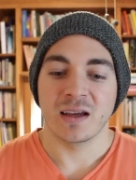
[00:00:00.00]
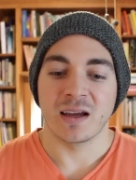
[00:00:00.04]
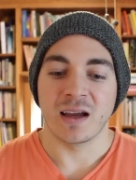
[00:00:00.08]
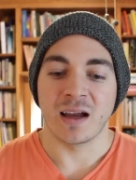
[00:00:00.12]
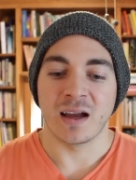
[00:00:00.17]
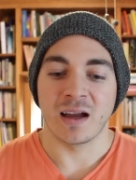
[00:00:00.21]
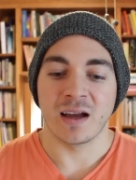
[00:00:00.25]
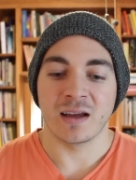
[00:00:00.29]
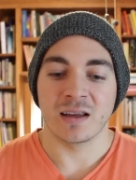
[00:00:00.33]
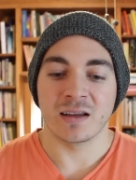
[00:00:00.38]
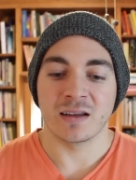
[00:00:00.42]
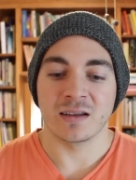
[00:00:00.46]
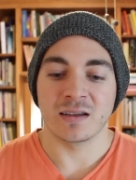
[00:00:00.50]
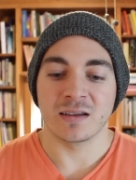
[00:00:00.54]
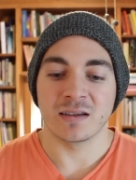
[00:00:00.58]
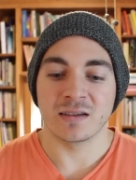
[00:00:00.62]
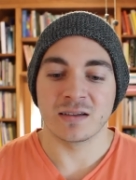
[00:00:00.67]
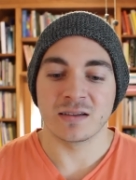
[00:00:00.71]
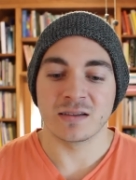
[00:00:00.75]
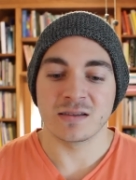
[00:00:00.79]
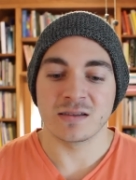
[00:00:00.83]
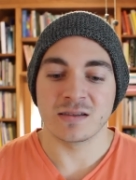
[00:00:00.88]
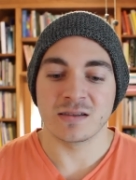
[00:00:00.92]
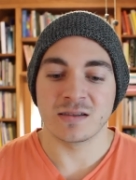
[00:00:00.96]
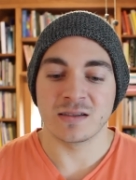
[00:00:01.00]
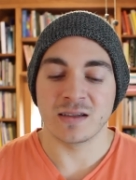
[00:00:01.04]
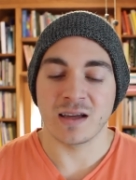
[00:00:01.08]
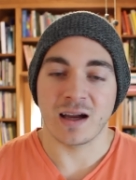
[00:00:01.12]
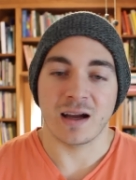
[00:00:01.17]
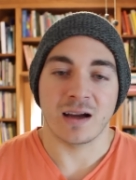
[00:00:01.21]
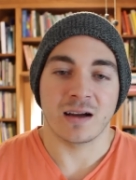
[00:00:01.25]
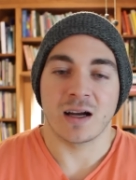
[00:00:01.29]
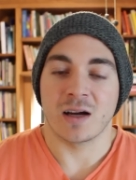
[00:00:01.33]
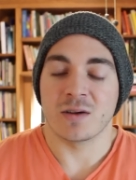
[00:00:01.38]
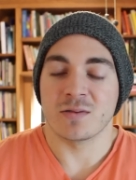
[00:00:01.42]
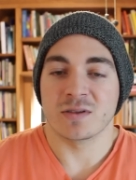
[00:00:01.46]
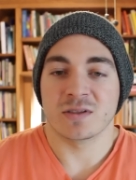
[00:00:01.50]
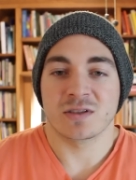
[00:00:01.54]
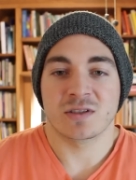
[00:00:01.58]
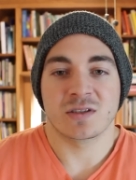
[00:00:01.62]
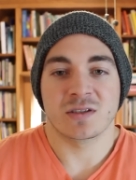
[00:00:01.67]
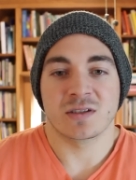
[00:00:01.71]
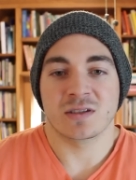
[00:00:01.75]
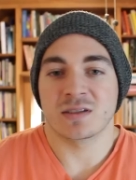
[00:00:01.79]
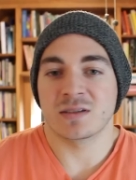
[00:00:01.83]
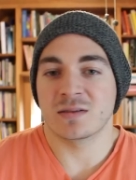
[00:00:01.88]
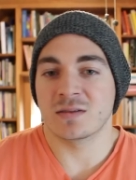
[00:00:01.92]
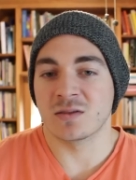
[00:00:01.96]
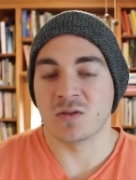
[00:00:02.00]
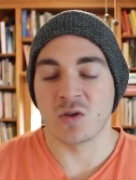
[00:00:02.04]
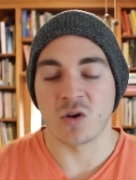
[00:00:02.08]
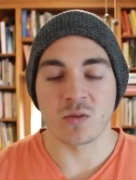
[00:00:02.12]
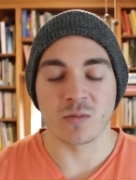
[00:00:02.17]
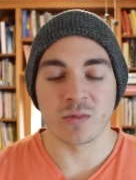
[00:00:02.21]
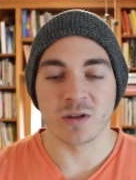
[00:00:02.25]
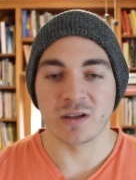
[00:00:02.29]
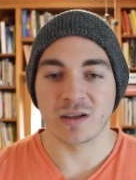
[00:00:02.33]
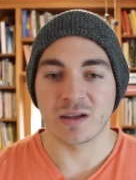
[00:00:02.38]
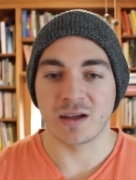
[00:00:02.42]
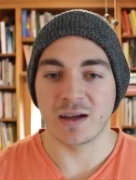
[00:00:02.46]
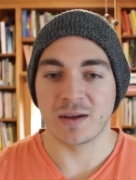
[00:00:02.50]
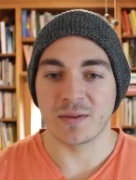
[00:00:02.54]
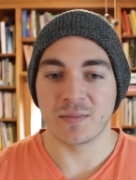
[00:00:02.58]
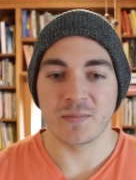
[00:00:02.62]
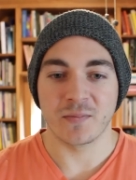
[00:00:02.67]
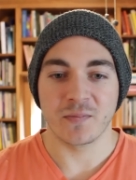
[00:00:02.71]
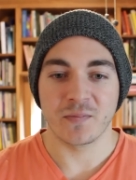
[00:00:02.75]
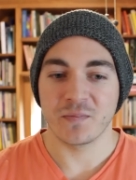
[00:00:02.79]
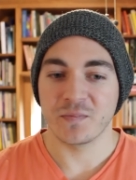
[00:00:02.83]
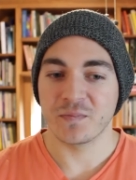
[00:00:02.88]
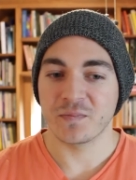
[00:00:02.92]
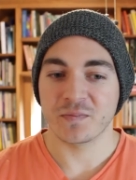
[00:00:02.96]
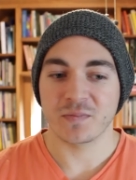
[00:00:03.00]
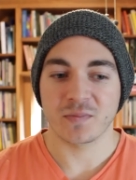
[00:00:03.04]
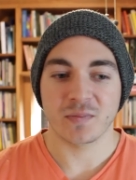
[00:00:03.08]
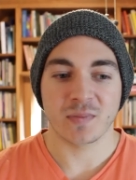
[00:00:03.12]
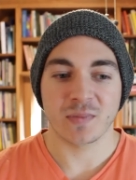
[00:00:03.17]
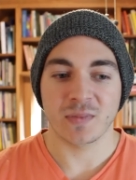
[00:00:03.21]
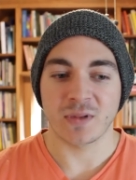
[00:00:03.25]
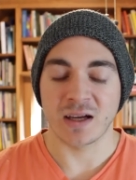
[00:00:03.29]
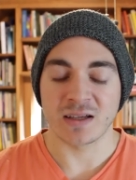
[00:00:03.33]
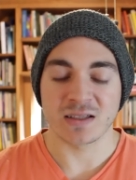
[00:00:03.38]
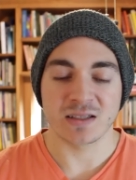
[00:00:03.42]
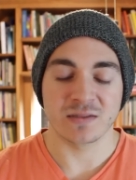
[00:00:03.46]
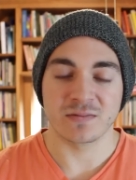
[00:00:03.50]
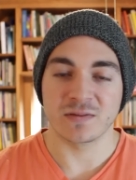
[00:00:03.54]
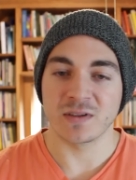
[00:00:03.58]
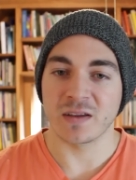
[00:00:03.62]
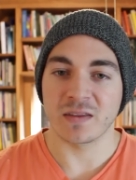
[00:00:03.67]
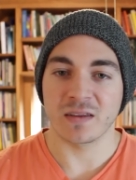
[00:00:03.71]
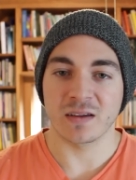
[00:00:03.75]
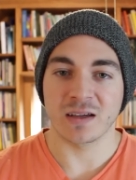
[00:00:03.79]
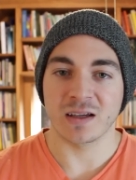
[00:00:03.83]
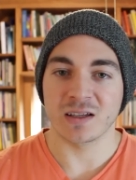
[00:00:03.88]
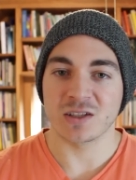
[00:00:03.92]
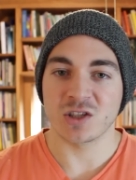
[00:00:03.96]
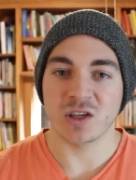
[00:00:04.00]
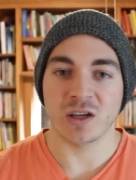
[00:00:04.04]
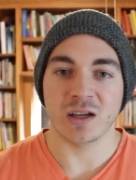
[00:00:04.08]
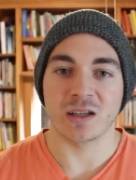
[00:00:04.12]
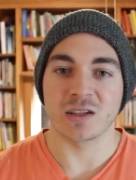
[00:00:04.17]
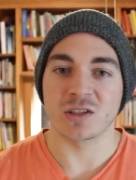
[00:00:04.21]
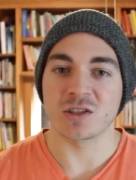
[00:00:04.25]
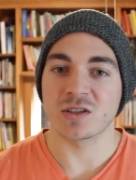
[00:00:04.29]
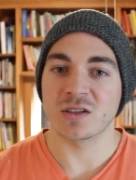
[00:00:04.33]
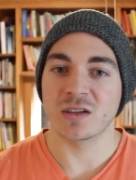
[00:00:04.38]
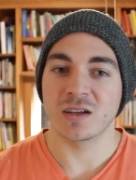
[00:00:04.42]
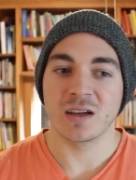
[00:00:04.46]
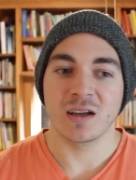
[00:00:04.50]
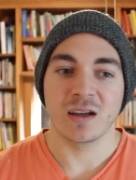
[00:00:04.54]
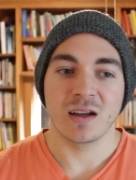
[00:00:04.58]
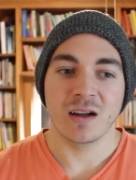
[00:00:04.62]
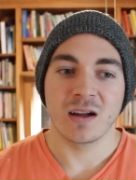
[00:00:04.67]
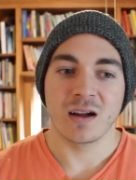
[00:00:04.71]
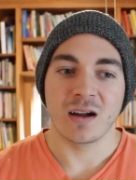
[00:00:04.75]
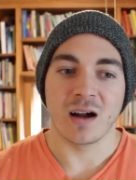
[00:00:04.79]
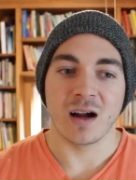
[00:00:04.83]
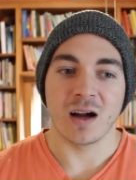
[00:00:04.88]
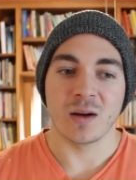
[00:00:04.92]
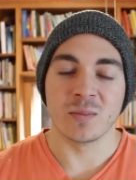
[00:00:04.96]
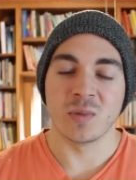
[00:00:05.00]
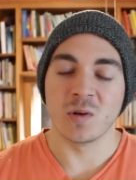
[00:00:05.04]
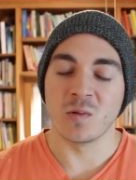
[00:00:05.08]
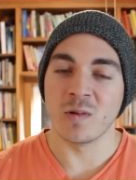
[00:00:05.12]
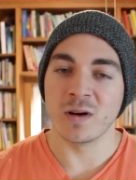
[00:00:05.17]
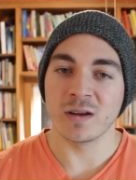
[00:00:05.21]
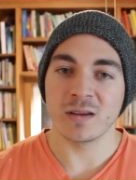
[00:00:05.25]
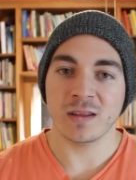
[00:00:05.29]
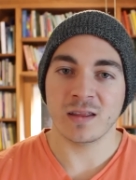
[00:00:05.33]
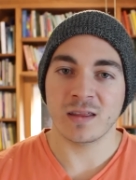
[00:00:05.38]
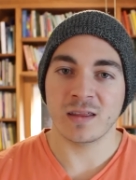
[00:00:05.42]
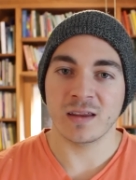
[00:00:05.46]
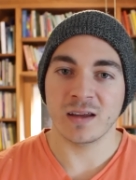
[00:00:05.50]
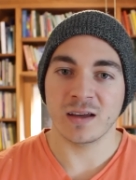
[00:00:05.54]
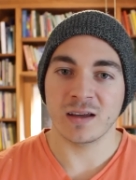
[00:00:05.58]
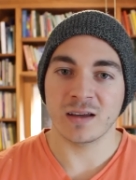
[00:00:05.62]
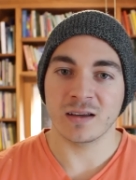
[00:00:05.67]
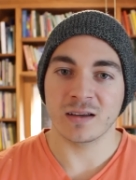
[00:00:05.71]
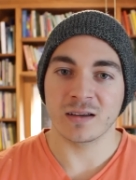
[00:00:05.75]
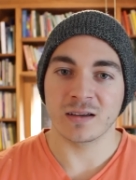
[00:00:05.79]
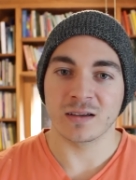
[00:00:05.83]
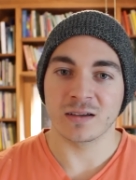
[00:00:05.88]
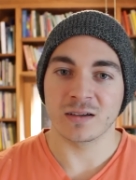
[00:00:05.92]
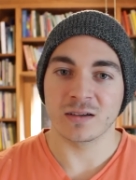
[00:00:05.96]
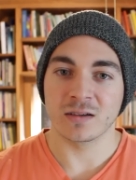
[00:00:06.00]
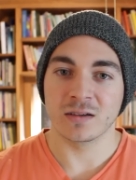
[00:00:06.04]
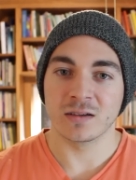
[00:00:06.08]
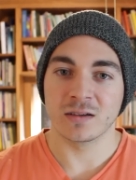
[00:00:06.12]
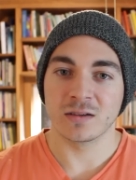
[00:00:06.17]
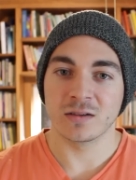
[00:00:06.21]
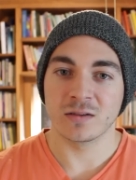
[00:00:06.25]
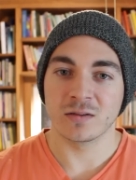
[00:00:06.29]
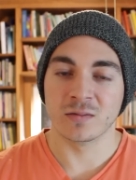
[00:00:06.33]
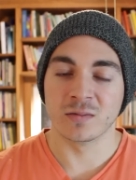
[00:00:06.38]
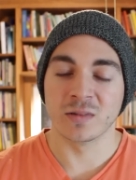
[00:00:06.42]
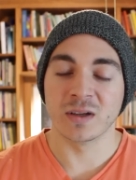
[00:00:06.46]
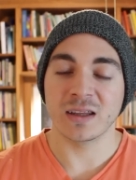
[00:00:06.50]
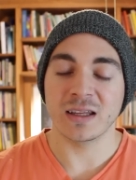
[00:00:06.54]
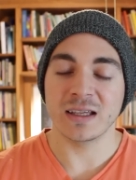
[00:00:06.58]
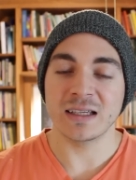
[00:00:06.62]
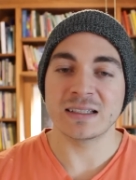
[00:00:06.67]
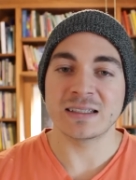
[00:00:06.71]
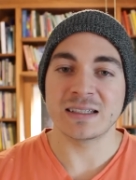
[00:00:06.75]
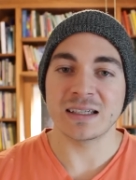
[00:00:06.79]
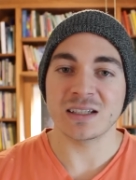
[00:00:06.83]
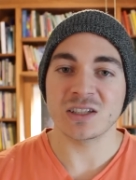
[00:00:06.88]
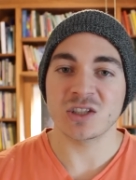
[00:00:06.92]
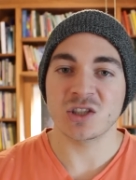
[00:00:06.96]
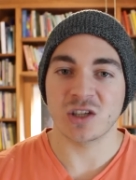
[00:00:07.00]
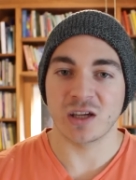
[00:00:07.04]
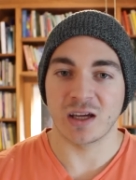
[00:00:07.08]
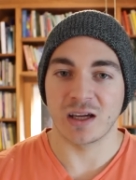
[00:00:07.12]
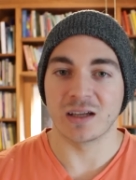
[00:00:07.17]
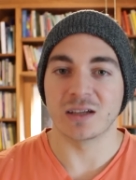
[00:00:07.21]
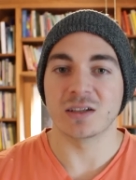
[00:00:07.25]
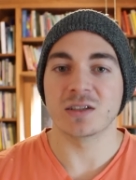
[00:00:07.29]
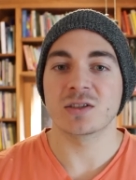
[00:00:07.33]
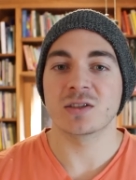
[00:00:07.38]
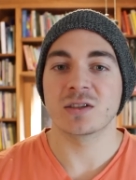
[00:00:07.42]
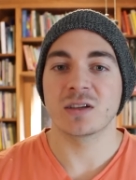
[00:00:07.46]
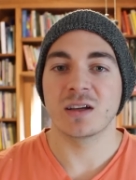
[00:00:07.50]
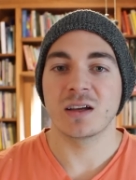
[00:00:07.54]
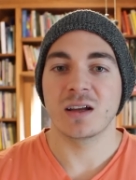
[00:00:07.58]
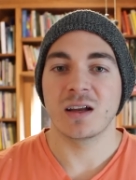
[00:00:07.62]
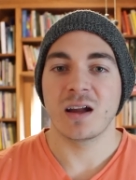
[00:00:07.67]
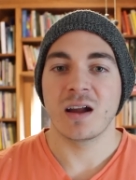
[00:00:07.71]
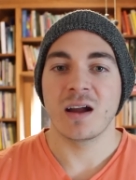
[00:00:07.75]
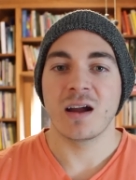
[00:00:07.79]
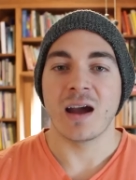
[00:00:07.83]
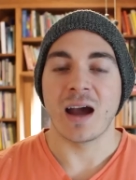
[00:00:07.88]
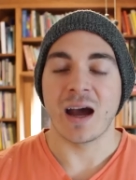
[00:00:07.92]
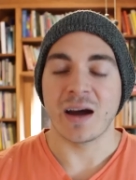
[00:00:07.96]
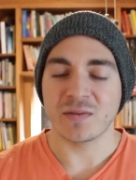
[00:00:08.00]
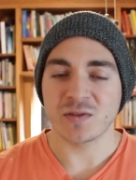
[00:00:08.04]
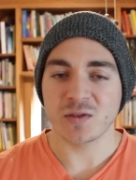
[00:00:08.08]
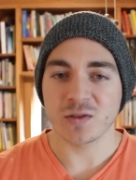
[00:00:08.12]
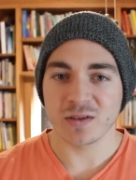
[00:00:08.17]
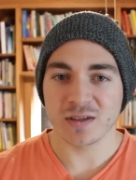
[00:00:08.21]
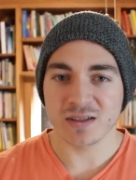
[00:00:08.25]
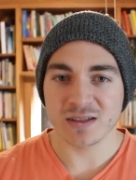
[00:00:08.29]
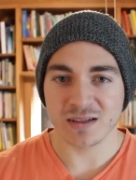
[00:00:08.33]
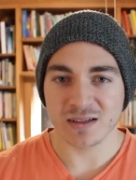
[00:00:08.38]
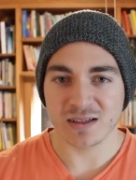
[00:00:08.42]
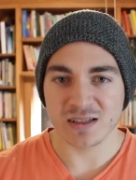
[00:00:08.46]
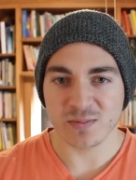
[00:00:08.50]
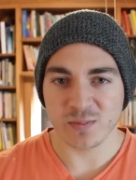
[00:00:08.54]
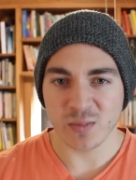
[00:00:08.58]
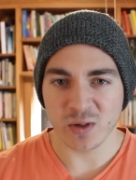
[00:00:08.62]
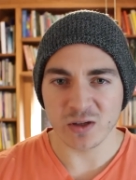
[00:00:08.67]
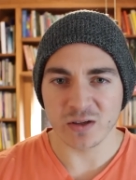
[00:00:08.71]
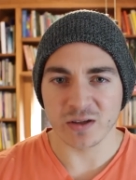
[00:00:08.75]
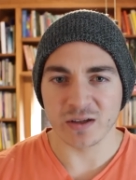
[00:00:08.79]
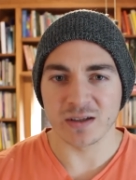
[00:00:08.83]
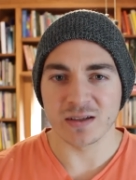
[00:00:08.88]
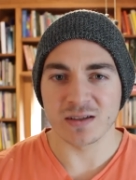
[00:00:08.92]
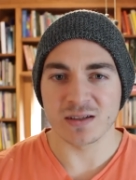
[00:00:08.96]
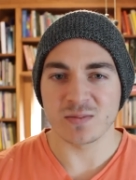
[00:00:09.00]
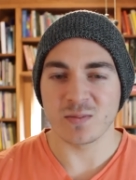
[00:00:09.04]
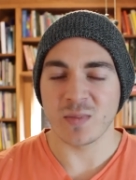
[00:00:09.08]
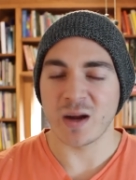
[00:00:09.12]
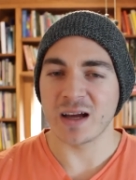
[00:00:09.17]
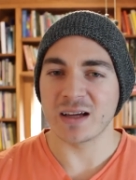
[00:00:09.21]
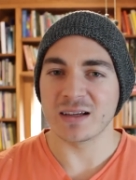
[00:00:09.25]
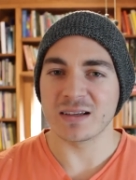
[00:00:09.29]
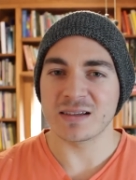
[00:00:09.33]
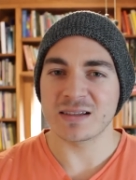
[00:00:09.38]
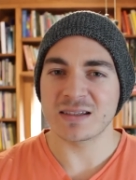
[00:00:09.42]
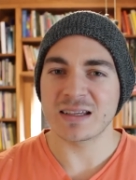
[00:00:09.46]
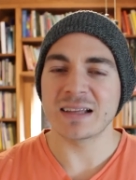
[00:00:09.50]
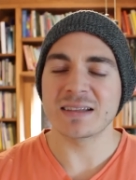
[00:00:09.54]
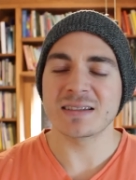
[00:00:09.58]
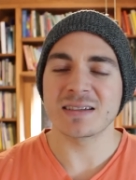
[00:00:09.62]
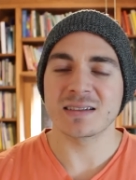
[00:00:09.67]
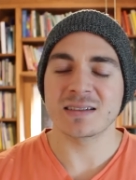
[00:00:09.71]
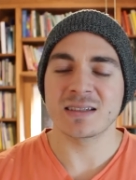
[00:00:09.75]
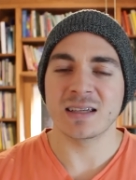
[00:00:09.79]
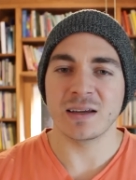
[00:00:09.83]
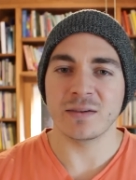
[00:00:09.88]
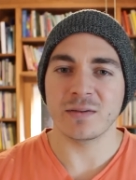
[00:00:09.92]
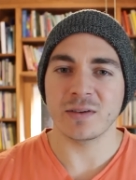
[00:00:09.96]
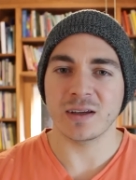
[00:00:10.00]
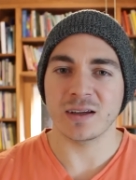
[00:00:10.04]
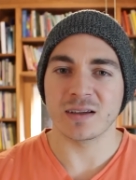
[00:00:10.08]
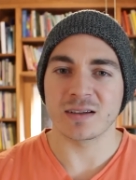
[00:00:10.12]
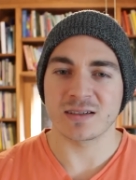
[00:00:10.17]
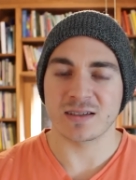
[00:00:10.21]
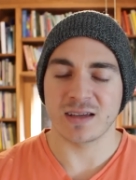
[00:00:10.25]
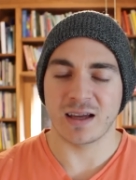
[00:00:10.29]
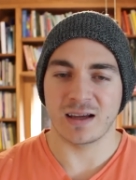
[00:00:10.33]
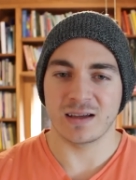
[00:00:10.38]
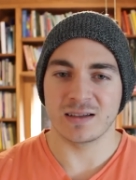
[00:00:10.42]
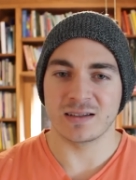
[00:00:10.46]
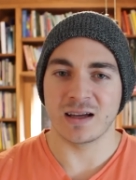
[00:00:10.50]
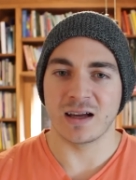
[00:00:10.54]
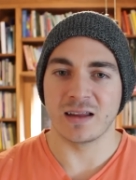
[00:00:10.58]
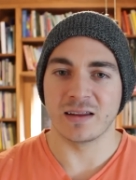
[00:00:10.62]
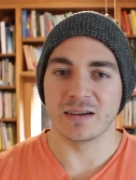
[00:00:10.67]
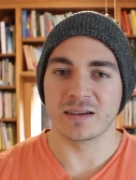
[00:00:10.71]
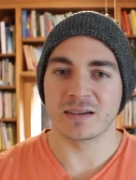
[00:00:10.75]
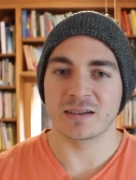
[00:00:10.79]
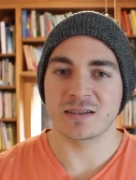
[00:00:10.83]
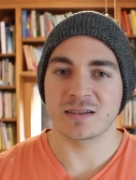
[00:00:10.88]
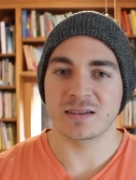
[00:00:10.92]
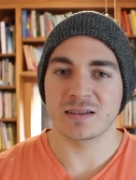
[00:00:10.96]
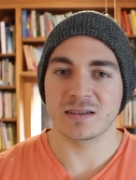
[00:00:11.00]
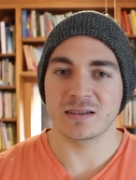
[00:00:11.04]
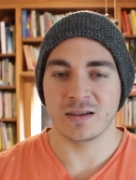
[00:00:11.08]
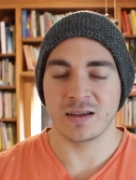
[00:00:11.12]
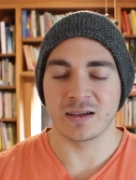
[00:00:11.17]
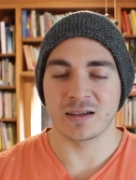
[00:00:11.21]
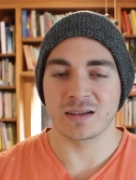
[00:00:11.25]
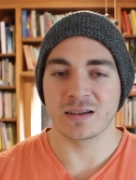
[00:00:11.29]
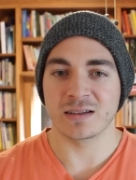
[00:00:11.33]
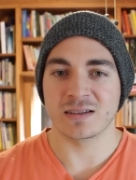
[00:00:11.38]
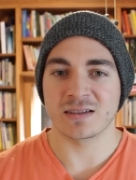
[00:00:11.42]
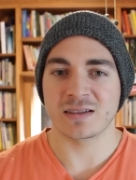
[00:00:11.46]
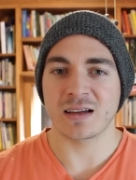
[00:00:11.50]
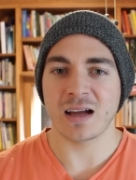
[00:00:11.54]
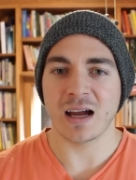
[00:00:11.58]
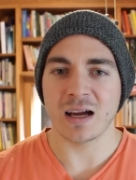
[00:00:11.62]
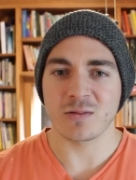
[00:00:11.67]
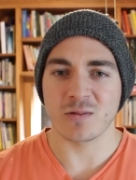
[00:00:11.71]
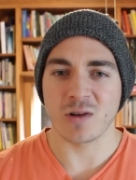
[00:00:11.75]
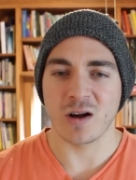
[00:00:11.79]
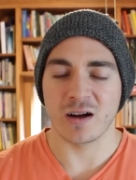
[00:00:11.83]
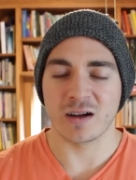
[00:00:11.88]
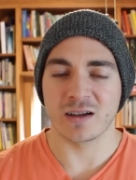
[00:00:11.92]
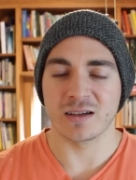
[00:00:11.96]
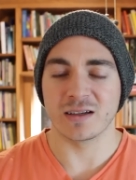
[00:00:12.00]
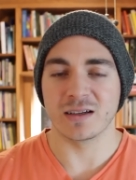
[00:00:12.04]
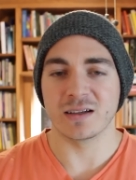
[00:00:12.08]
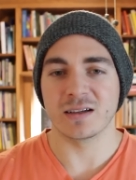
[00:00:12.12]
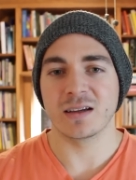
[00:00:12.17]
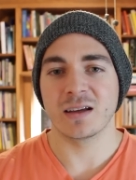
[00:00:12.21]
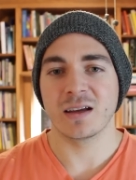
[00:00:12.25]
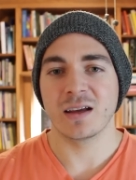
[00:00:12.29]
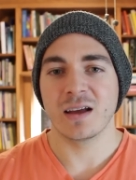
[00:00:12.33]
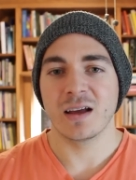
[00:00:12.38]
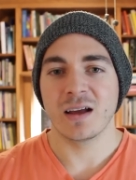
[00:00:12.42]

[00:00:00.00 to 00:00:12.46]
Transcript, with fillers: And yeah, I was just normal again, as if nothing had changed. But one thing really did change. After this experience, my sensitivity to psychedelics, like, it skyrocketed.